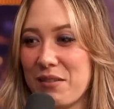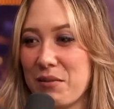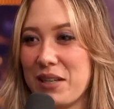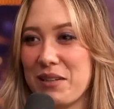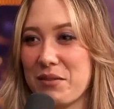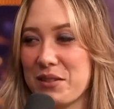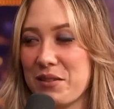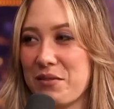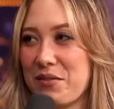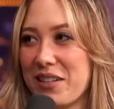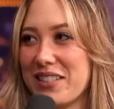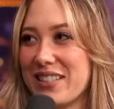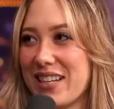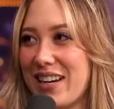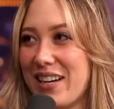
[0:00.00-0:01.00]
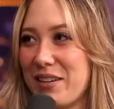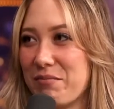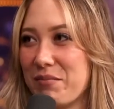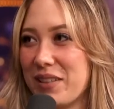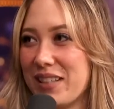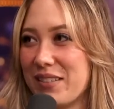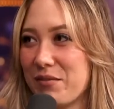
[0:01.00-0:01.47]
I mean, it was a fun
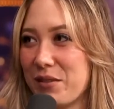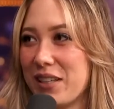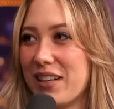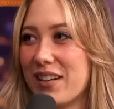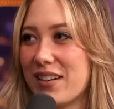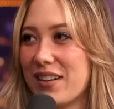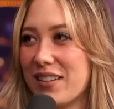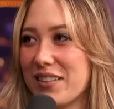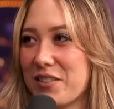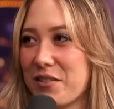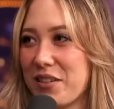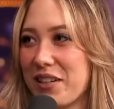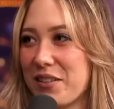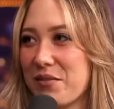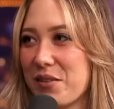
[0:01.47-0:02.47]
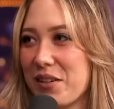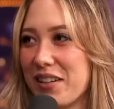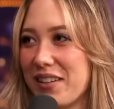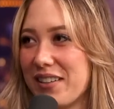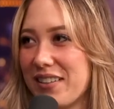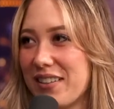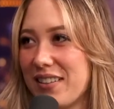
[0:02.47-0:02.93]
time. And we got college credit for
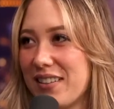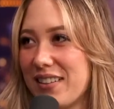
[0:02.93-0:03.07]
it.